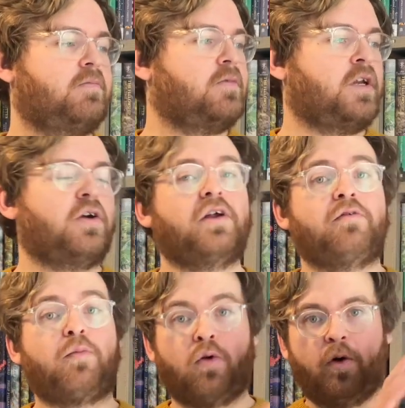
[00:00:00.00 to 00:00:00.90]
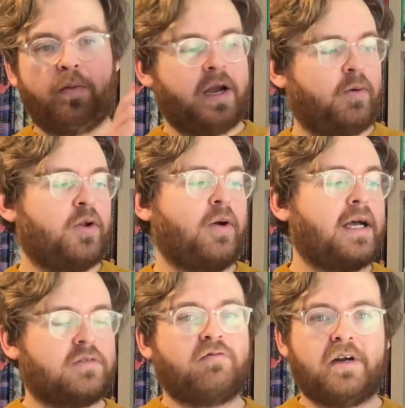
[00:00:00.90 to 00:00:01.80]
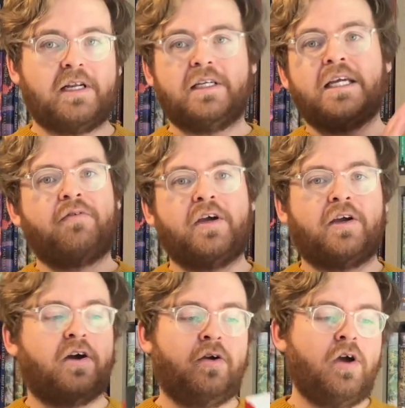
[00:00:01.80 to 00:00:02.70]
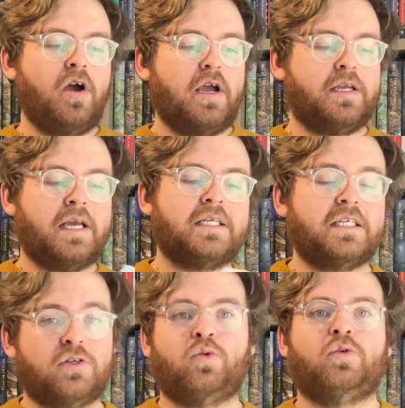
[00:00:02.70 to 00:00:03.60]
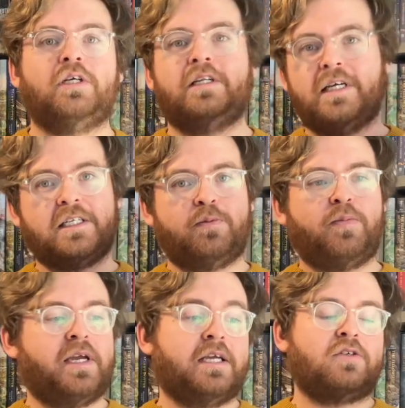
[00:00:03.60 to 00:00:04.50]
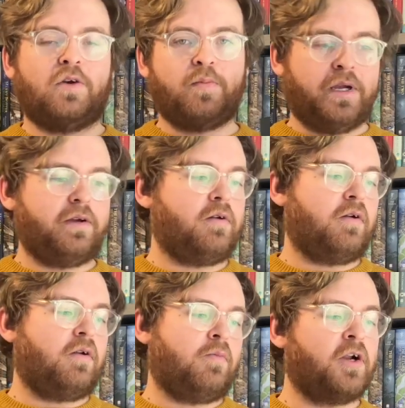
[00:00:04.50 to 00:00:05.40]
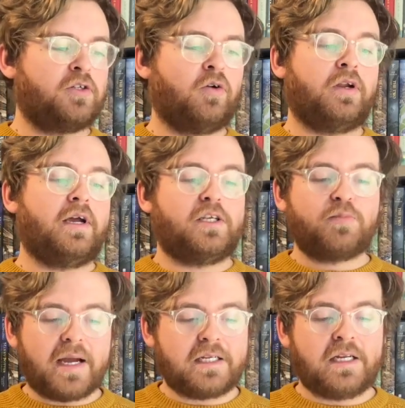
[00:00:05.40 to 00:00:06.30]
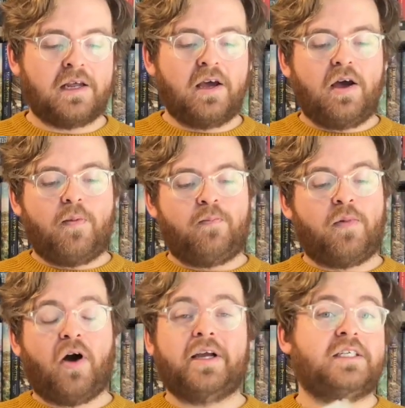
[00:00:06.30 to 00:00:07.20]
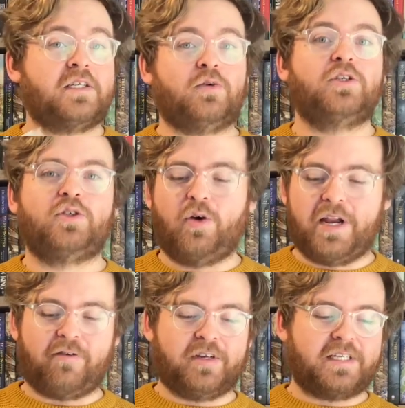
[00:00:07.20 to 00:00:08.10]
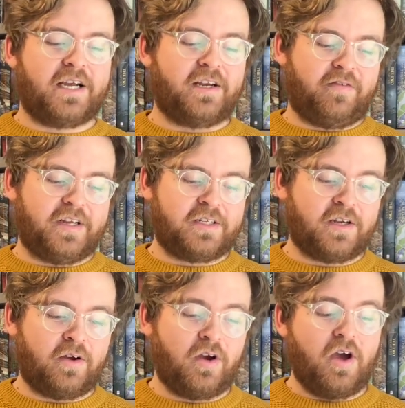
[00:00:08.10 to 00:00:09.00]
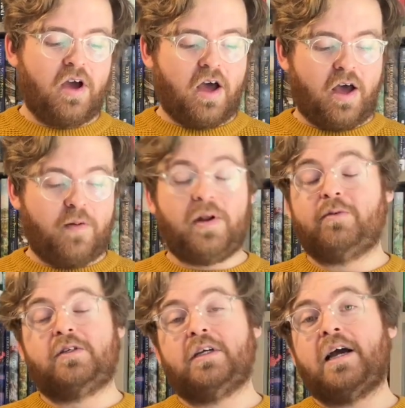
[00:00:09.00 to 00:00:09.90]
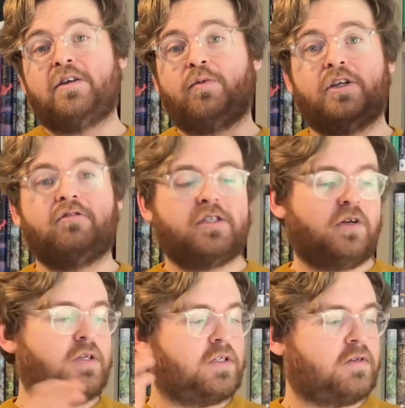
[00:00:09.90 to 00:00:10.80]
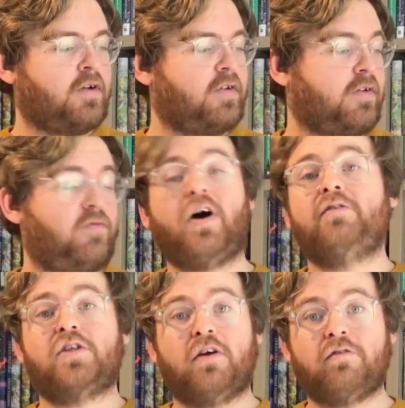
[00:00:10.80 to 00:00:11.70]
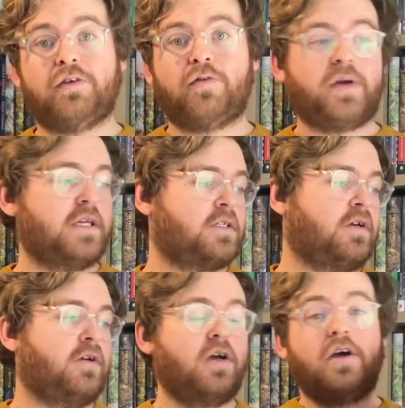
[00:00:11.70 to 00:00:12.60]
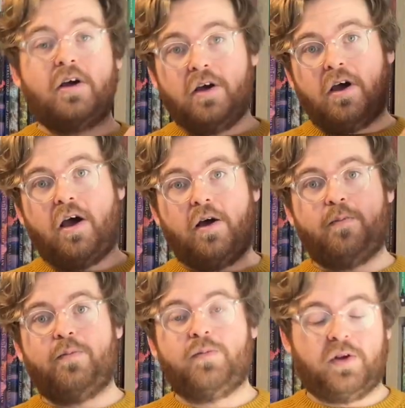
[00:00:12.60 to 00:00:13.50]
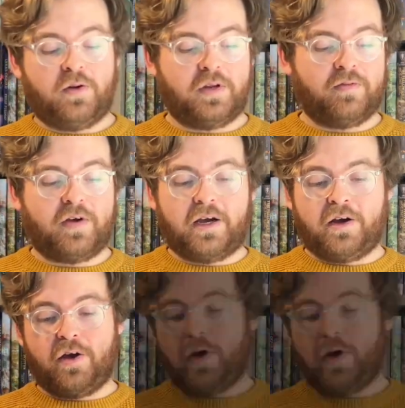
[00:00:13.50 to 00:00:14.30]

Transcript: you know, kind of implore anyone who hasn't read it to give it a go. Yes, it's daunting. Yes, it's big. It took me much longer than I expected, but I still enjoyed every second of it. So now it's the Count of Monte Cristo. It's definitely a 5-star read for me. So go give that a go.